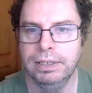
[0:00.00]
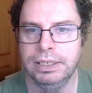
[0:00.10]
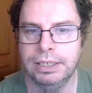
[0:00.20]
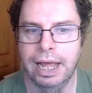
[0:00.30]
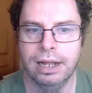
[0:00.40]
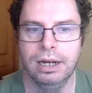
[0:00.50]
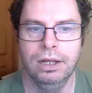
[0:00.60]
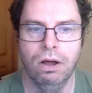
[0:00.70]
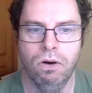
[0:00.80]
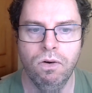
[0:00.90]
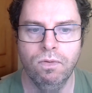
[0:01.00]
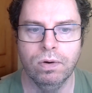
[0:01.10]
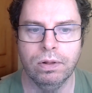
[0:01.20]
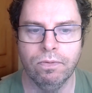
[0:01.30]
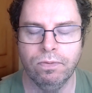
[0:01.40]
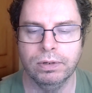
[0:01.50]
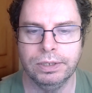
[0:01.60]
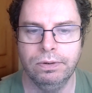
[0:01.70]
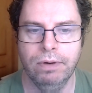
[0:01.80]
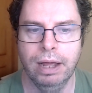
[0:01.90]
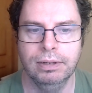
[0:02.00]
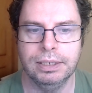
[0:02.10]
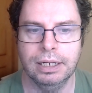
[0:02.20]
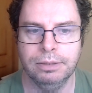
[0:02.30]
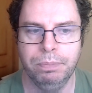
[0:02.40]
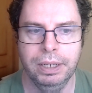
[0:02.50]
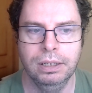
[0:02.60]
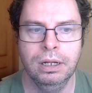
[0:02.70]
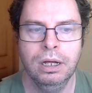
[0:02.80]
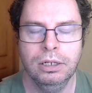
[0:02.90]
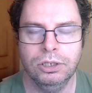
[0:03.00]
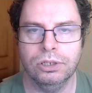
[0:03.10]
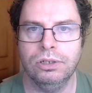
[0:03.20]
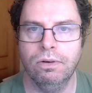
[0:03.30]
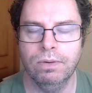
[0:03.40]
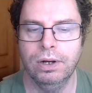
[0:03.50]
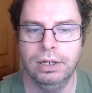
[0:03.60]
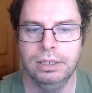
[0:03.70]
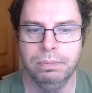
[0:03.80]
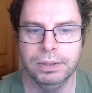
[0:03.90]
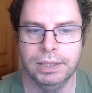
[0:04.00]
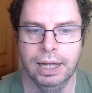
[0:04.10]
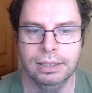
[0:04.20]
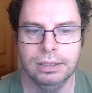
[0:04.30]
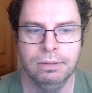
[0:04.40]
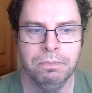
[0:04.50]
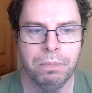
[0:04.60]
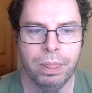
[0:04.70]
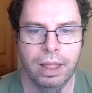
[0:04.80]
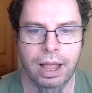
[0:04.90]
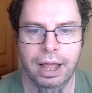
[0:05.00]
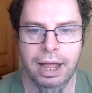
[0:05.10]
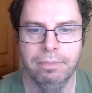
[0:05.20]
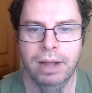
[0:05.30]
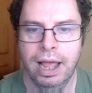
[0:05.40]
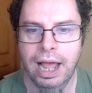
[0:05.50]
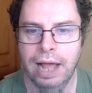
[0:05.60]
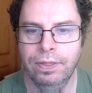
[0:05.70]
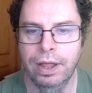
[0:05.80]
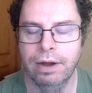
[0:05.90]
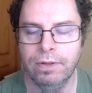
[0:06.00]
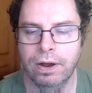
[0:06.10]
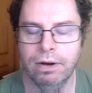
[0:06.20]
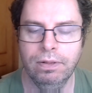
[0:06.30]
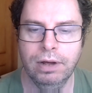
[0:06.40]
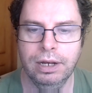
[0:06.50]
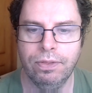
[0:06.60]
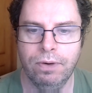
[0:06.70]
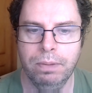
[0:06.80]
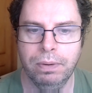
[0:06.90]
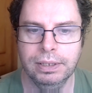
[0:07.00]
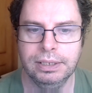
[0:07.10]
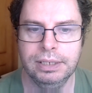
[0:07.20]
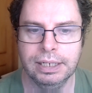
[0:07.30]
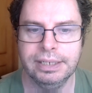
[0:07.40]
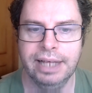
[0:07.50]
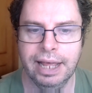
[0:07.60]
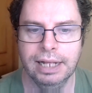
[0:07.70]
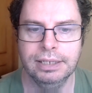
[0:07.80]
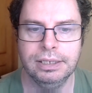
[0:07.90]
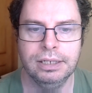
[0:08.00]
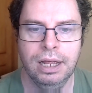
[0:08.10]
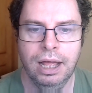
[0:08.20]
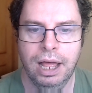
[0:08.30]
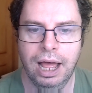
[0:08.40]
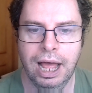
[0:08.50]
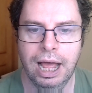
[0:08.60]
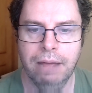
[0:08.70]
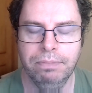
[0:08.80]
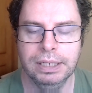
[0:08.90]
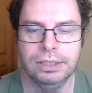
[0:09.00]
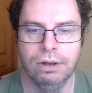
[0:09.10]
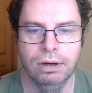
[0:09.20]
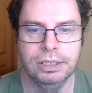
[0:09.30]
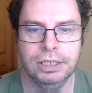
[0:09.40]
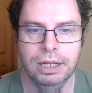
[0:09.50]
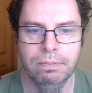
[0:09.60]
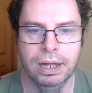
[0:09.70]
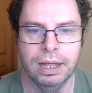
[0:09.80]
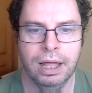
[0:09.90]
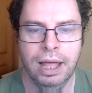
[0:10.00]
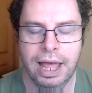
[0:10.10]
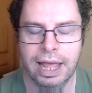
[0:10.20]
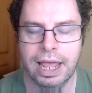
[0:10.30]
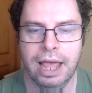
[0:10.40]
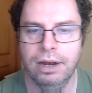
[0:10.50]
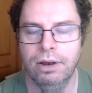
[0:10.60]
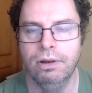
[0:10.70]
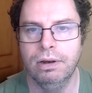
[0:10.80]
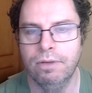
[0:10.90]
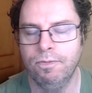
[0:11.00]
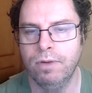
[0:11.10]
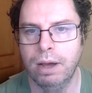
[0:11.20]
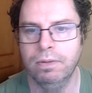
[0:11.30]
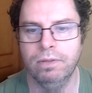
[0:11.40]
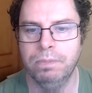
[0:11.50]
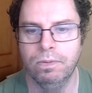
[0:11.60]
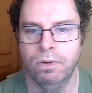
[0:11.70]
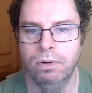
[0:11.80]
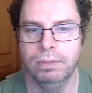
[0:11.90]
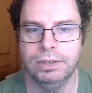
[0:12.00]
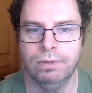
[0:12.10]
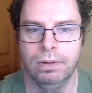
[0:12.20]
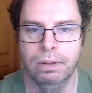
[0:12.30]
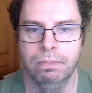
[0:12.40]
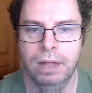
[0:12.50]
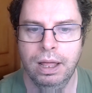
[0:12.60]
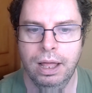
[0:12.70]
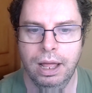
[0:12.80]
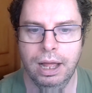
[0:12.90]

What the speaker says: average tackling over the first two rounds has been just over 90%. And they're there at 93.6 against this Irish team. Like, again, another phenomenal performance from them.